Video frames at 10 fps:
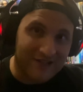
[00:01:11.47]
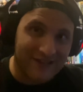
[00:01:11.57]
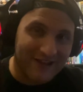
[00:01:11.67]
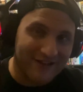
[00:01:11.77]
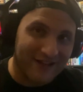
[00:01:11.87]

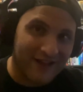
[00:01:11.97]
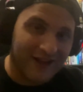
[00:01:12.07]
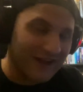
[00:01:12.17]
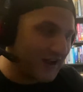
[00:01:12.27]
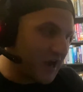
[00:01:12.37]
and
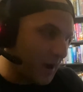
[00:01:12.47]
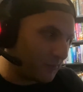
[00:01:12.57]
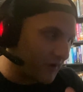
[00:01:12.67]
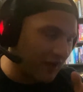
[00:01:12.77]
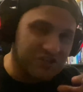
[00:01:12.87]
I'm
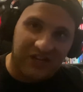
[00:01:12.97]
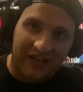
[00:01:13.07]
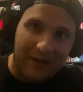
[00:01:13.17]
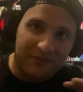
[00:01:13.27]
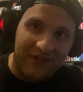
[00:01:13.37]
probably going to check in a
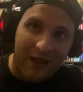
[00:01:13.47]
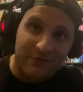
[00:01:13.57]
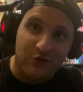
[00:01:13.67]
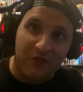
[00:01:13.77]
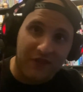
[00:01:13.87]
couple times
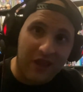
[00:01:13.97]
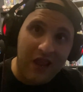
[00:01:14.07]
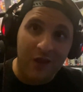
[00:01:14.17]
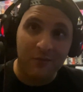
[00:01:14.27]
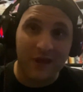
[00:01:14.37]
throughout the
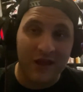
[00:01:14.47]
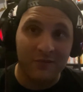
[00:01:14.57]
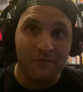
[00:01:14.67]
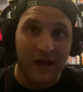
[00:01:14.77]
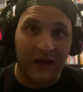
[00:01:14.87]
game and
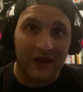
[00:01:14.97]
make